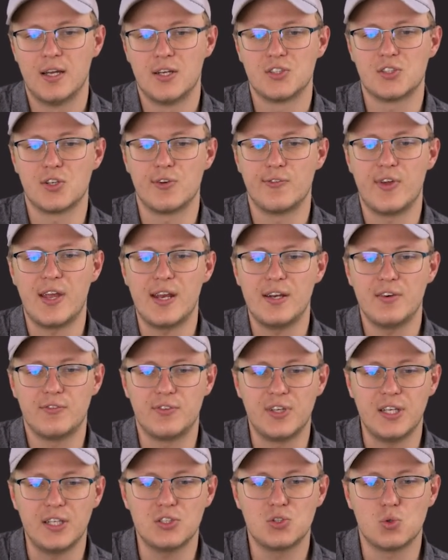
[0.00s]
So then
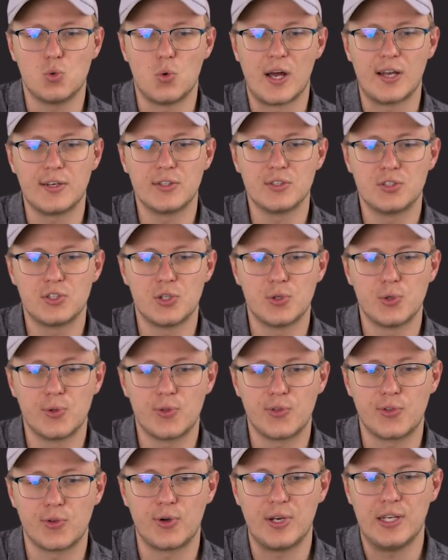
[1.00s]
these 1, 2,
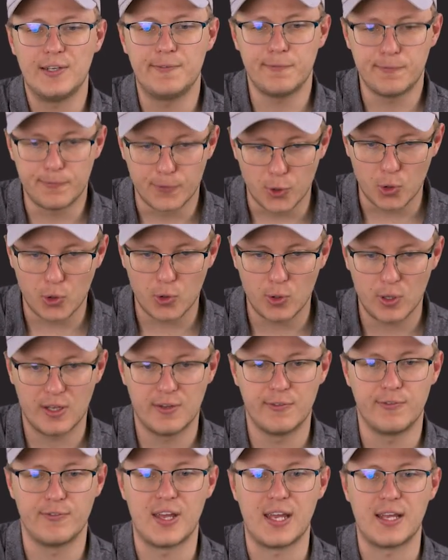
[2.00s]
3, 4
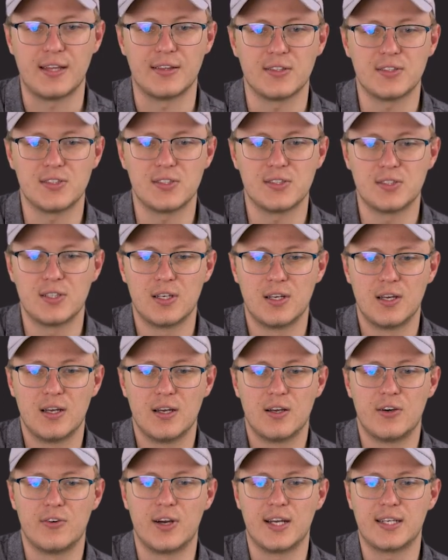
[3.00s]
events,
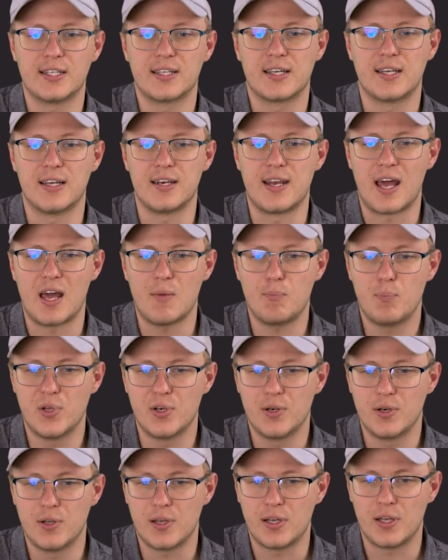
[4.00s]
right, can
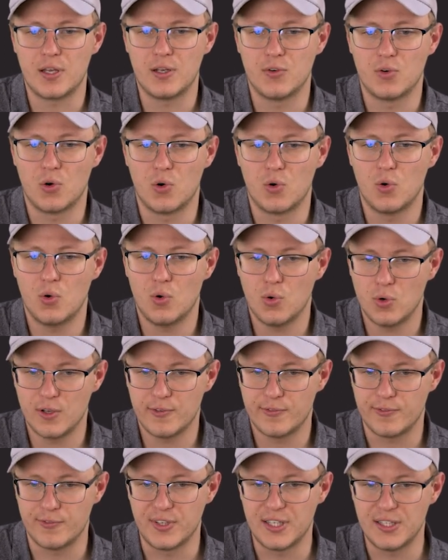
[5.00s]
happen in all
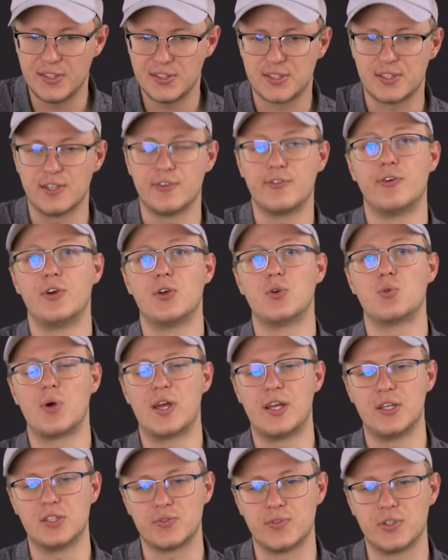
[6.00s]
of these different
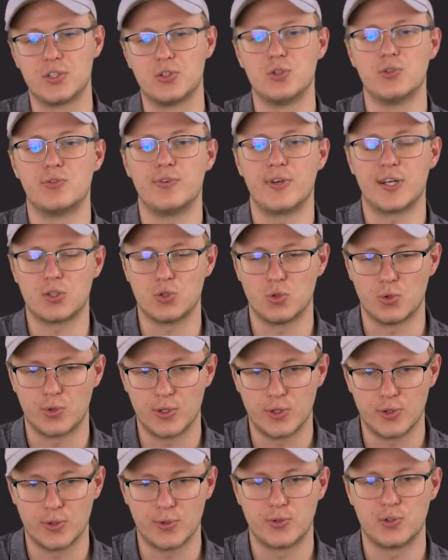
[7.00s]
ways. The 2
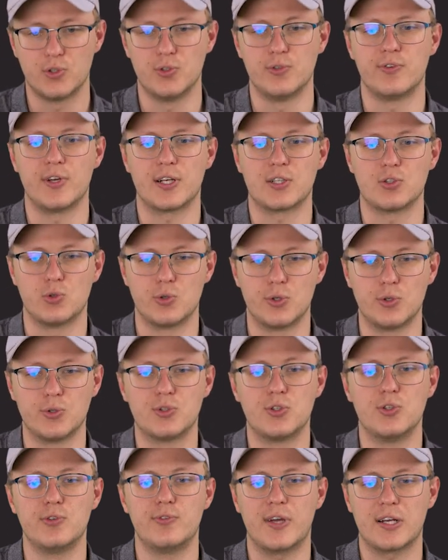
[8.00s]
factorial, 2 factorial,
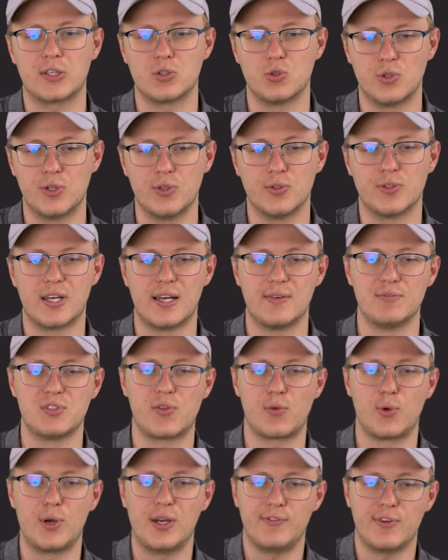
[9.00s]
2 factorial times
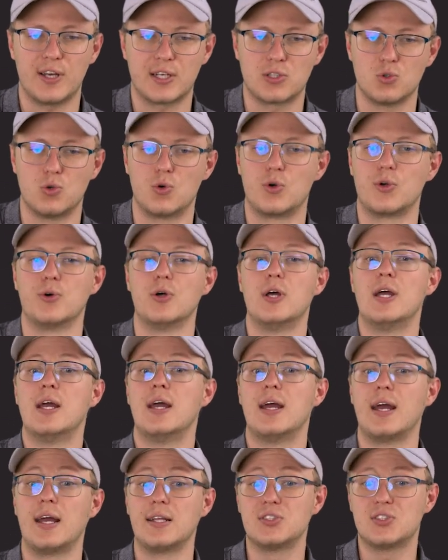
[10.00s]
3 factorial.
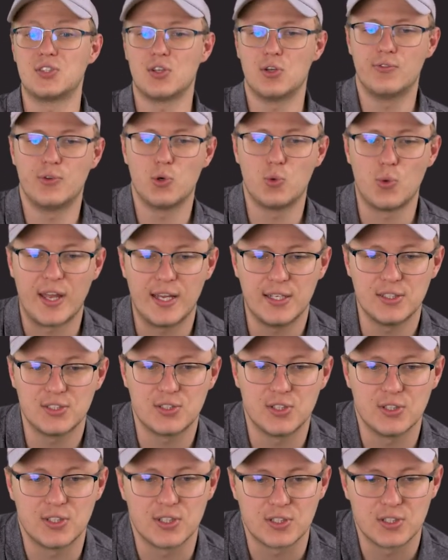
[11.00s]
And so the ways
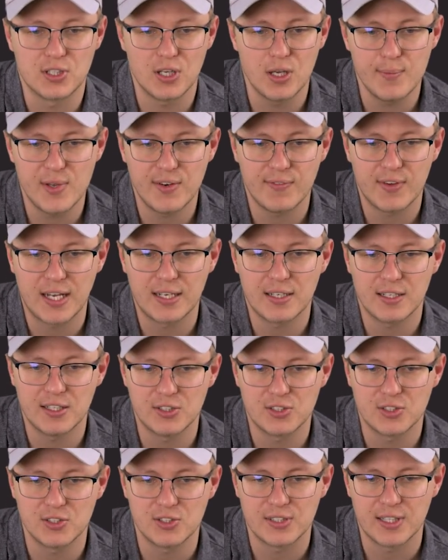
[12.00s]
to determine that
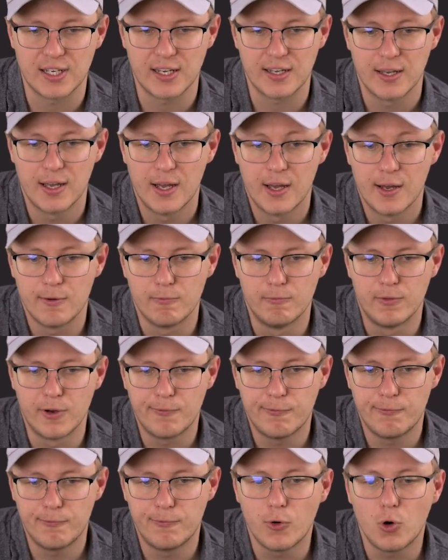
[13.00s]
is to say the
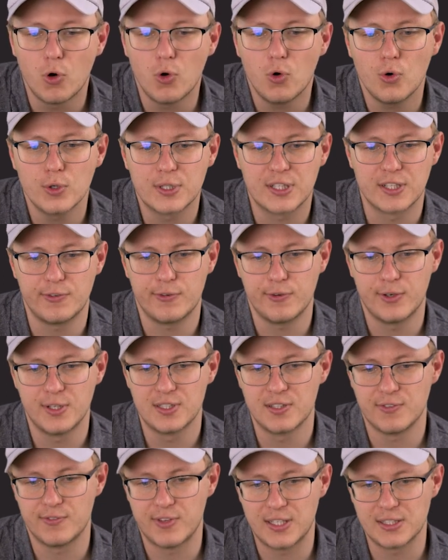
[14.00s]
4
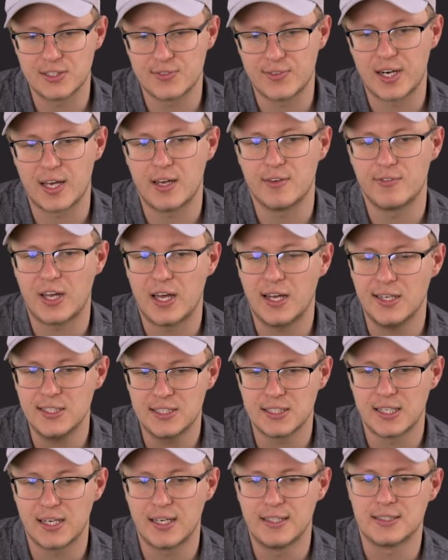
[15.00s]
different events that I've
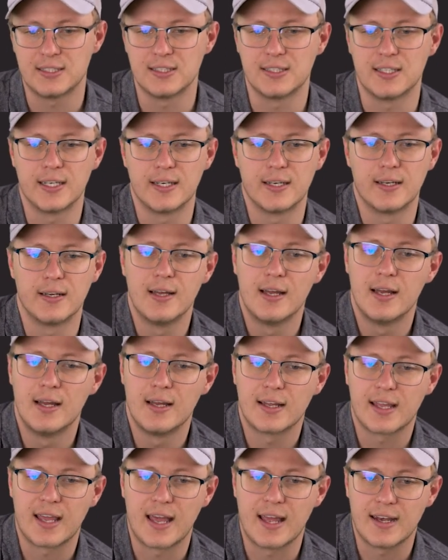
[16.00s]
isolated here
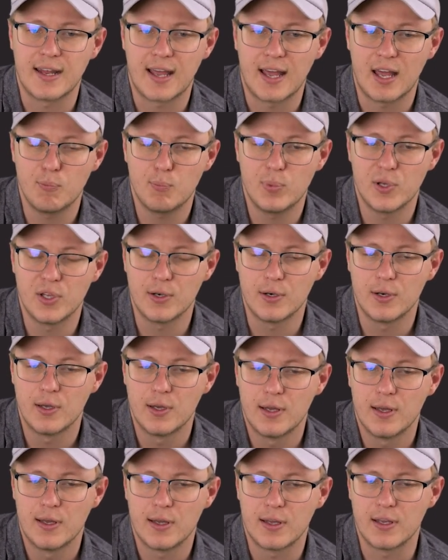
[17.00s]
can happen
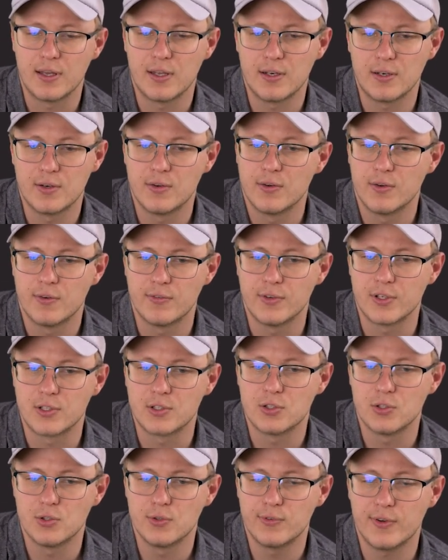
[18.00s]
in the
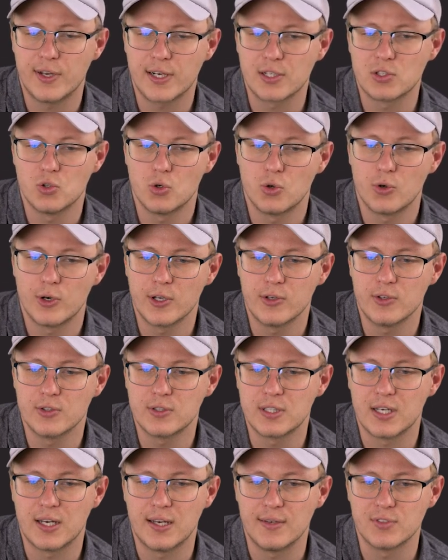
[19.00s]
2
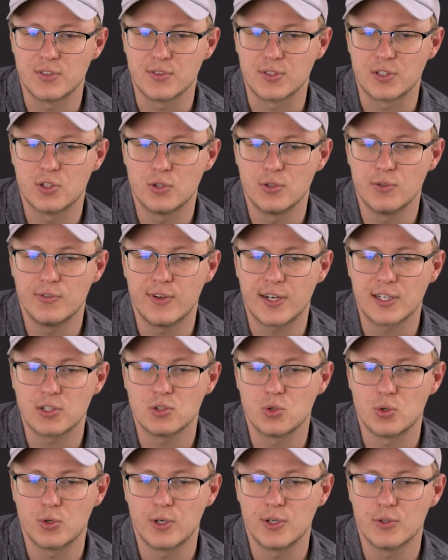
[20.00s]
factorial times the 2
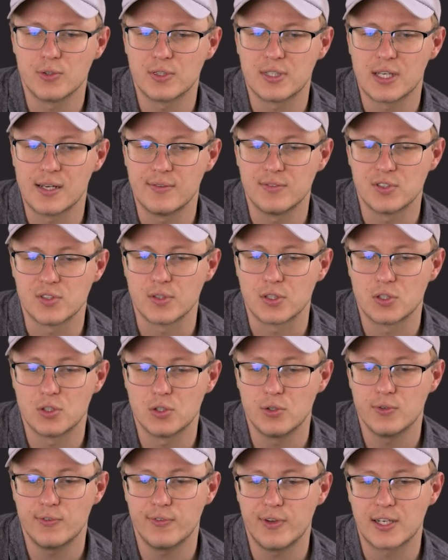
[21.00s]
factorial times the
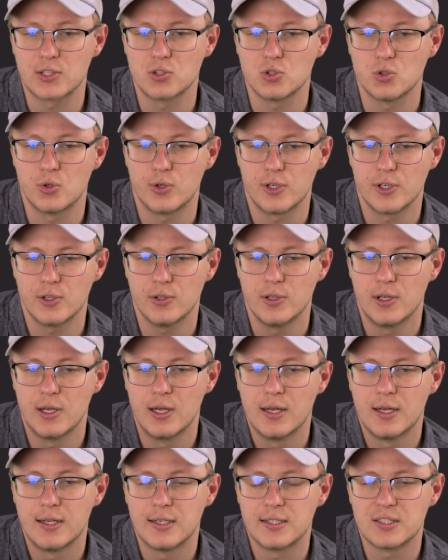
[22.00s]
2 factorial
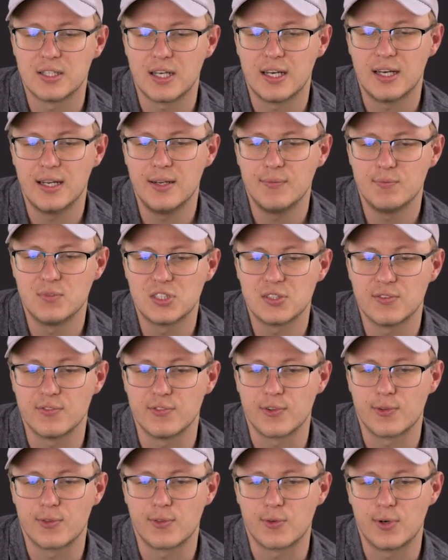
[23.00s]
times
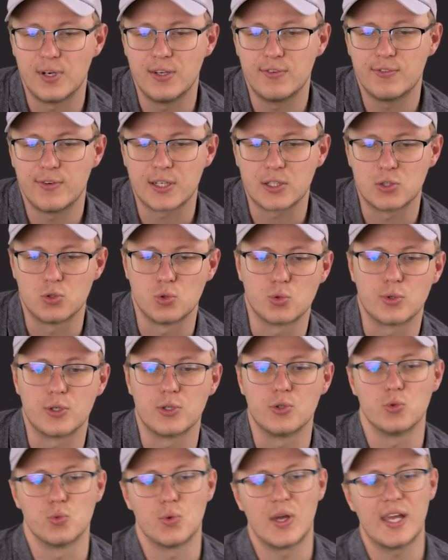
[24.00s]
the 3
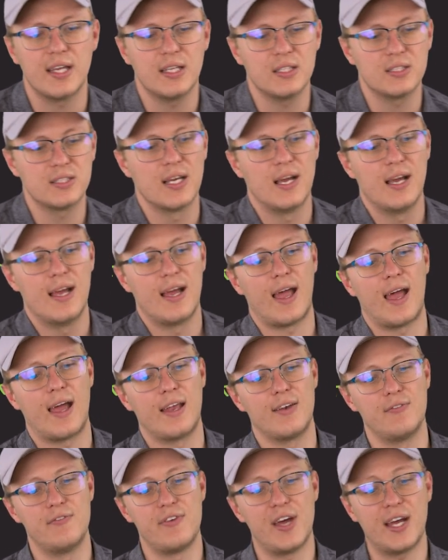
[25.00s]
factorial ways.
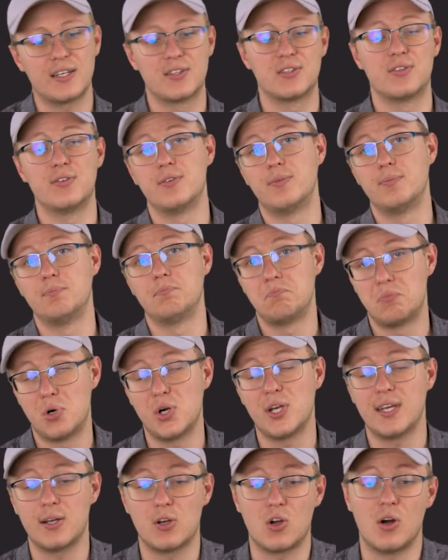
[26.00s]
And that
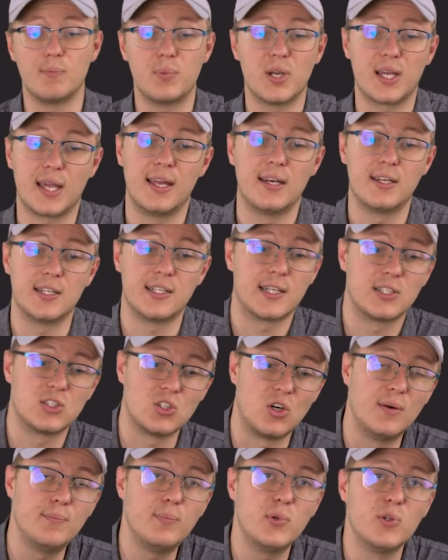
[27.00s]
pretty complicated
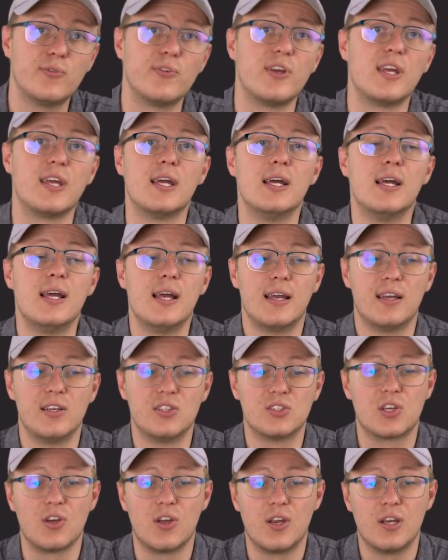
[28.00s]
example there
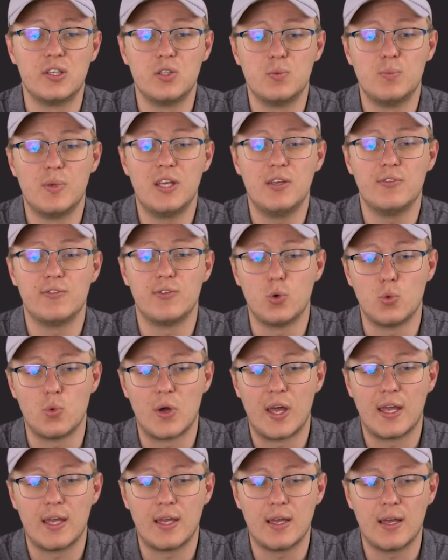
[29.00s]
is going to be the
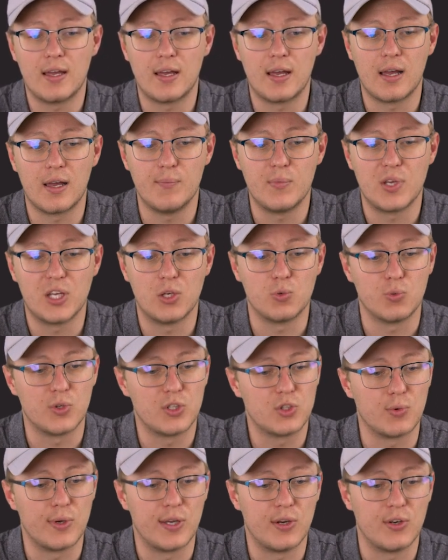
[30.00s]
way in
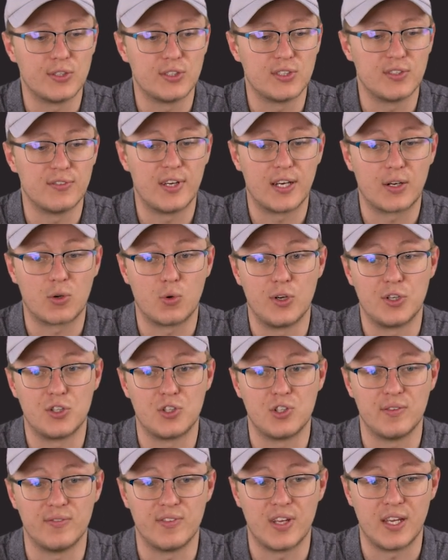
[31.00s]
which we answer that
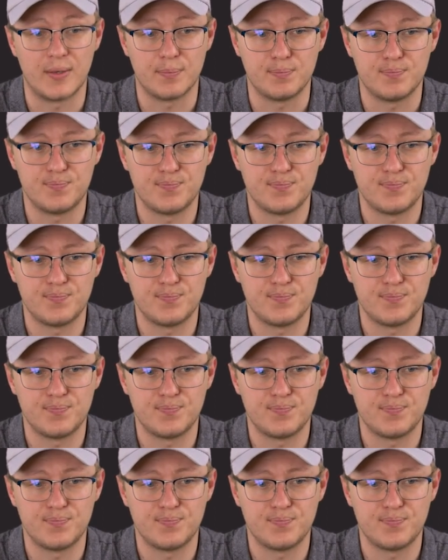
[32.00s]
question there.